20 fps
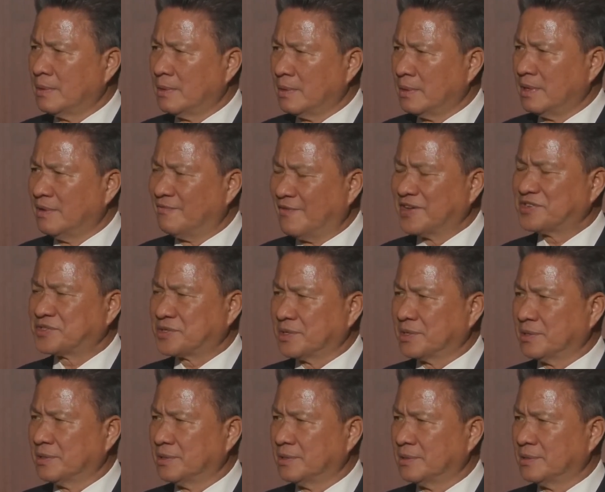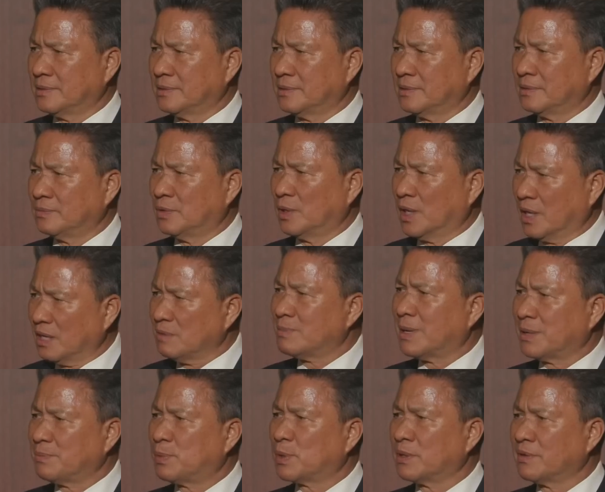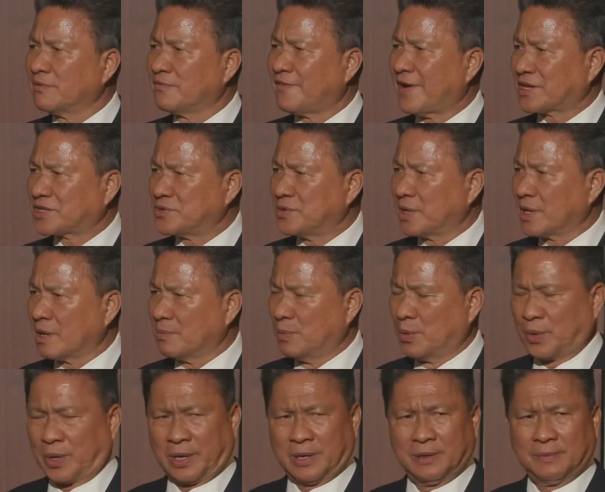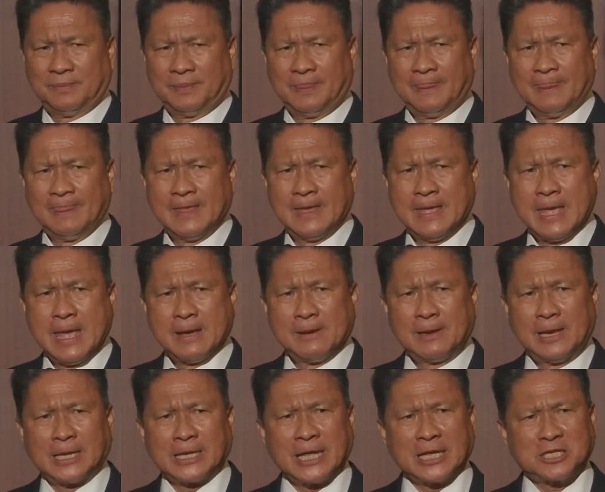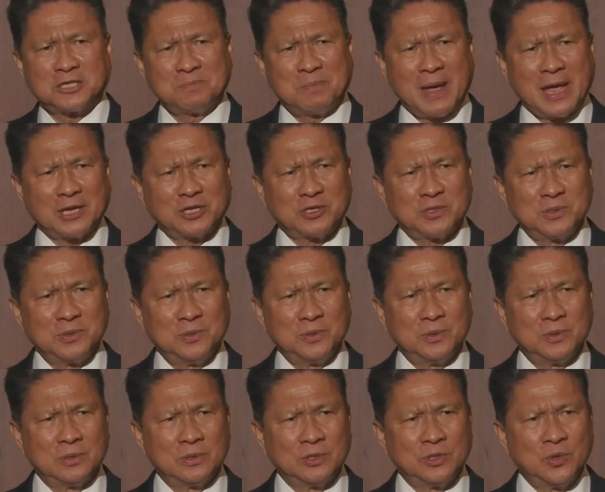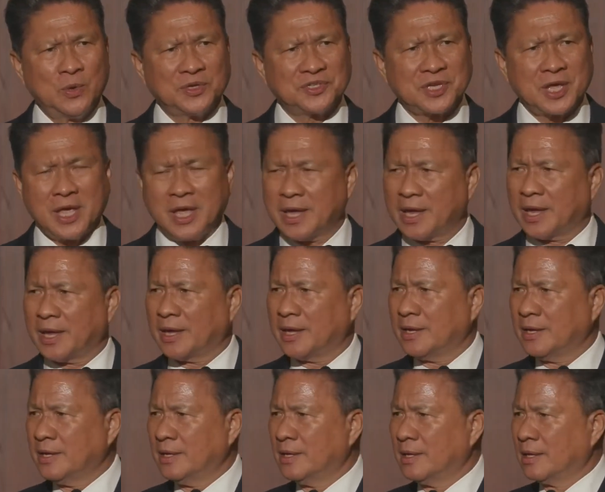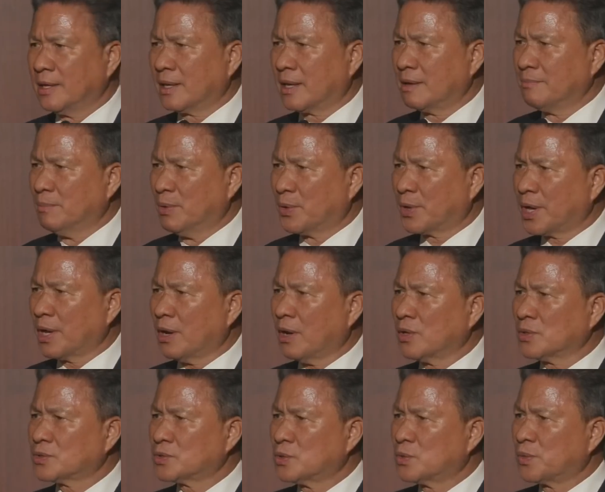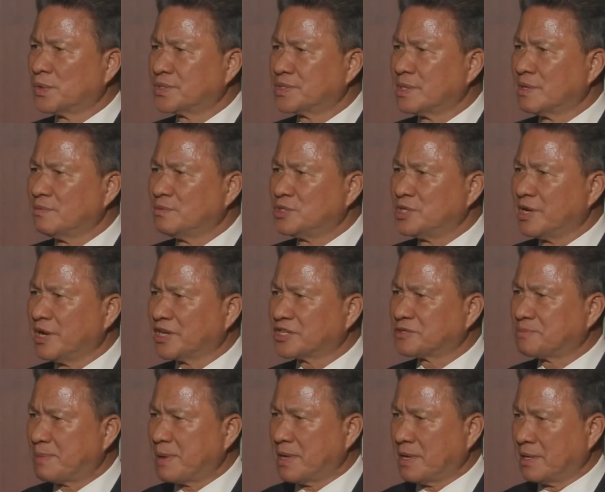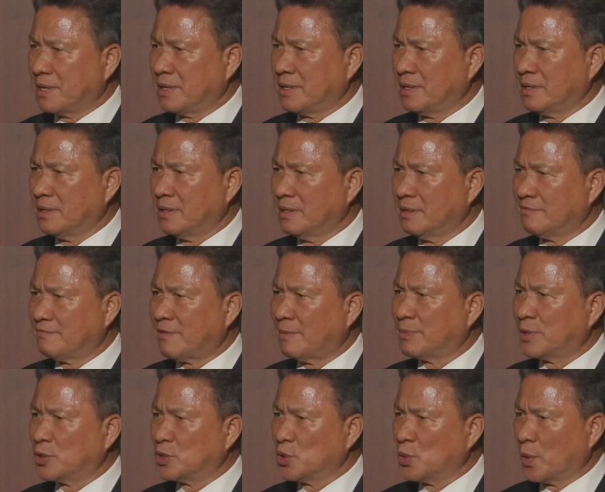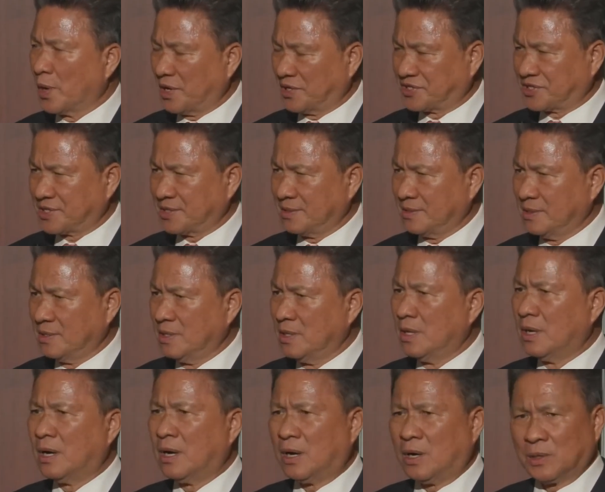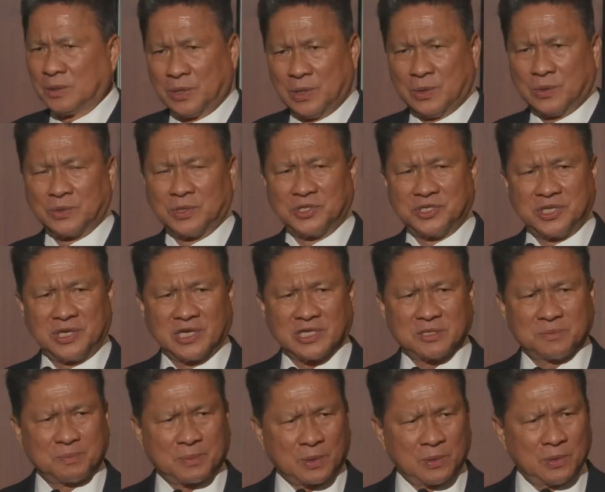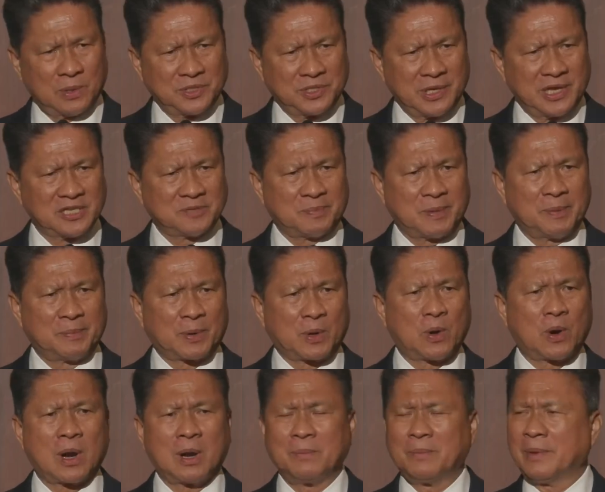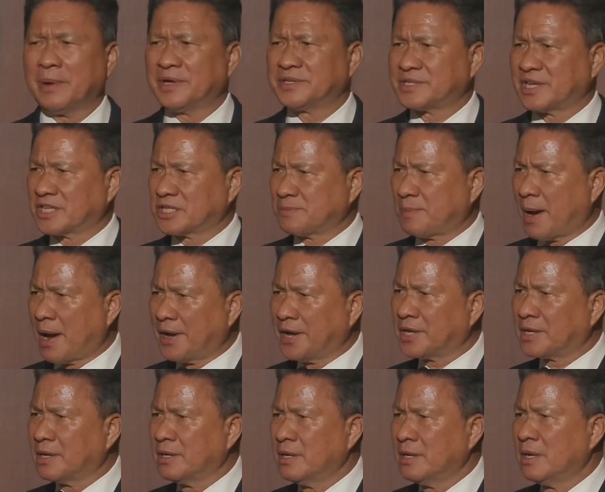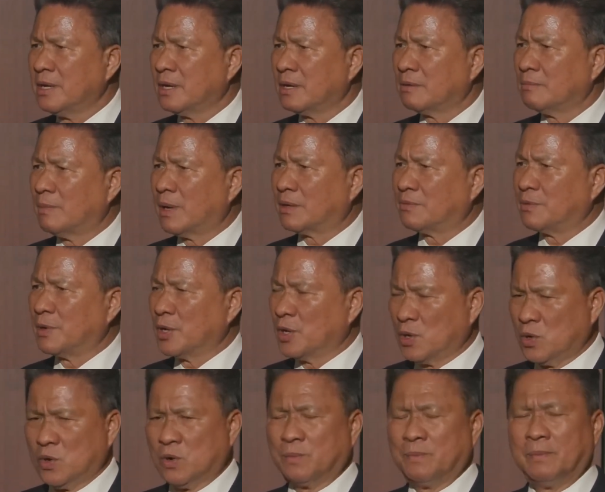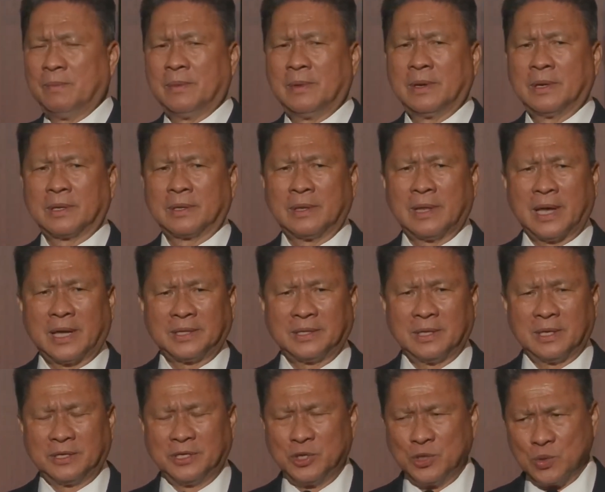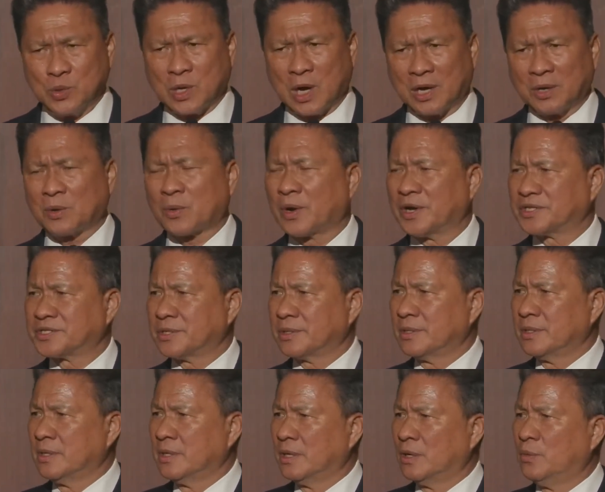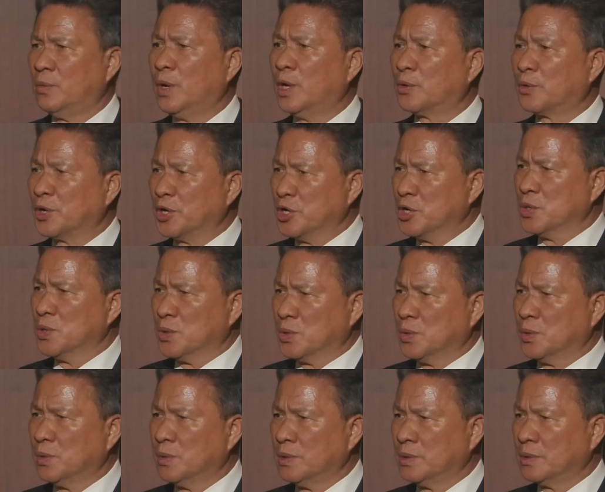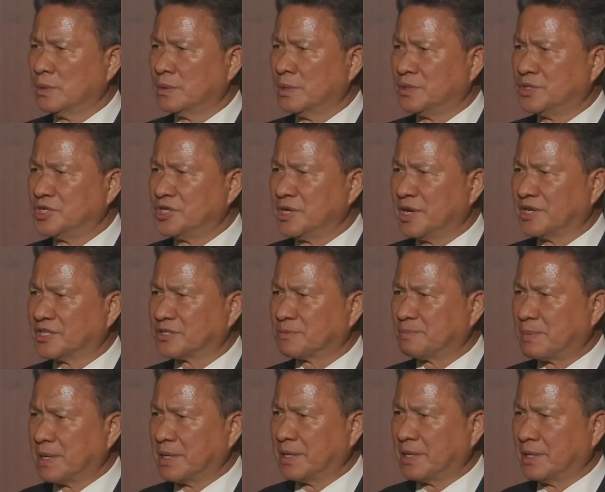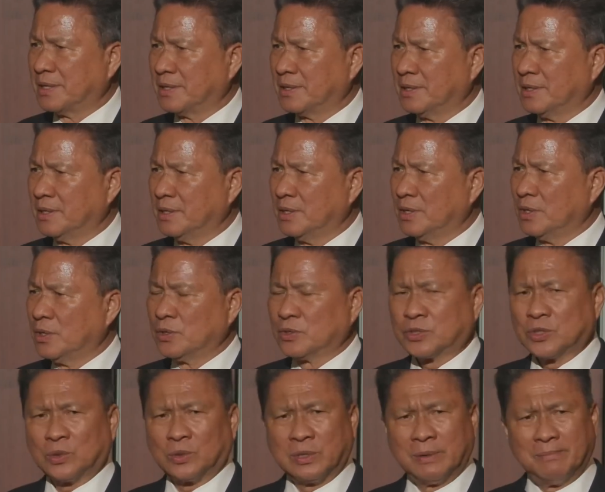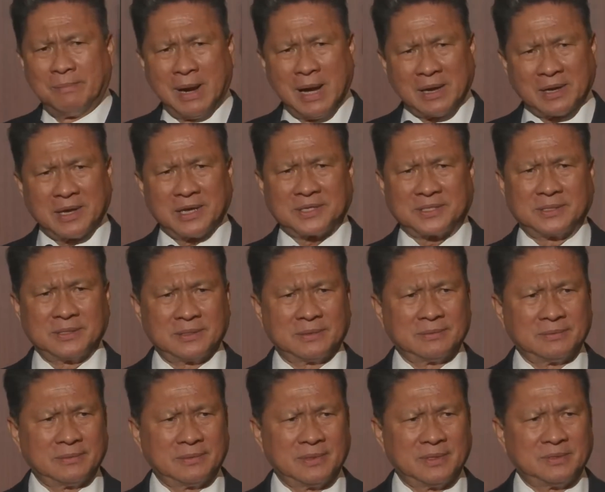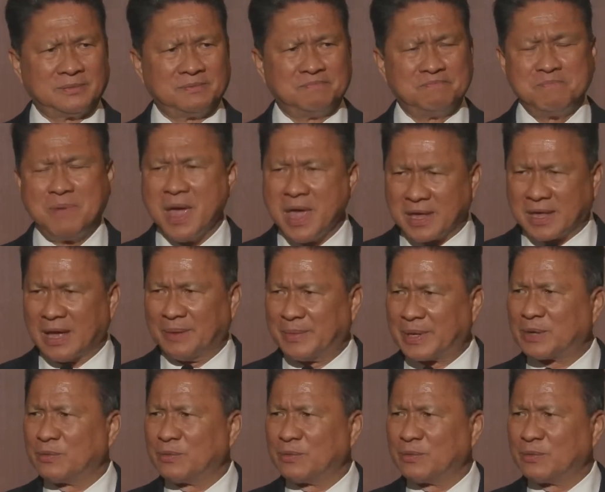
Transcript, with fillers: investor will help by putting factory in Cambodia. Let's expand to USA. Cambodia also received GSP from the US, although the GS pro GSP program has expired, but we hope that the new Congress will renew the GSP. So the market is big. I mean, the